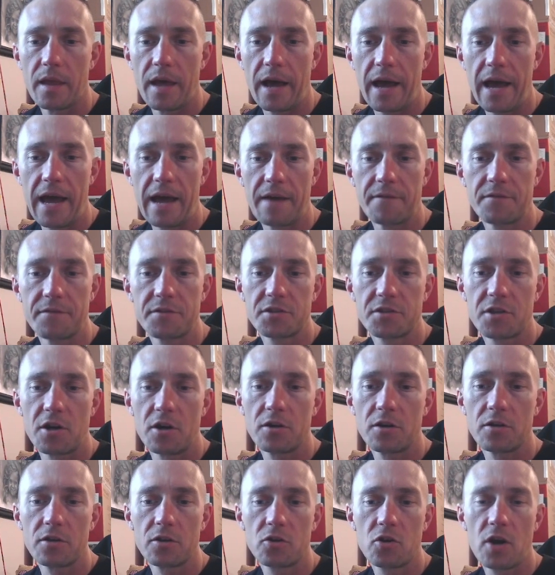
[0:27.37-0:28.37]
I have
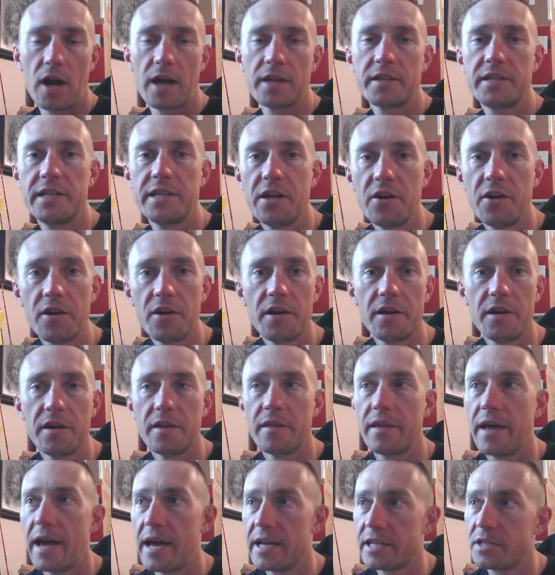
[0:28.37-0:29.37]
certain
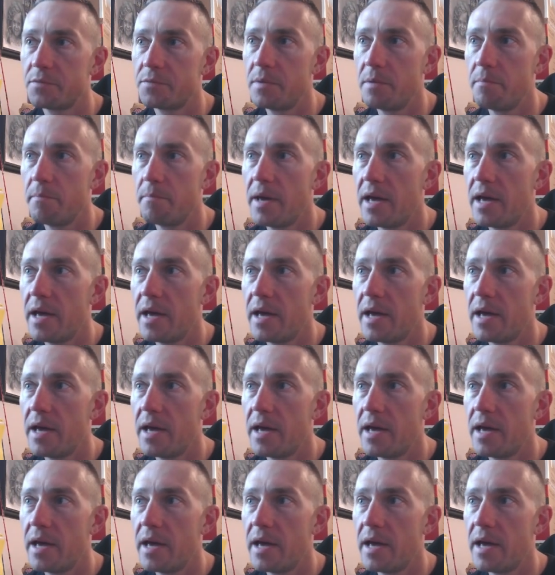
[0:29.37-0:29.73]
criteria that has to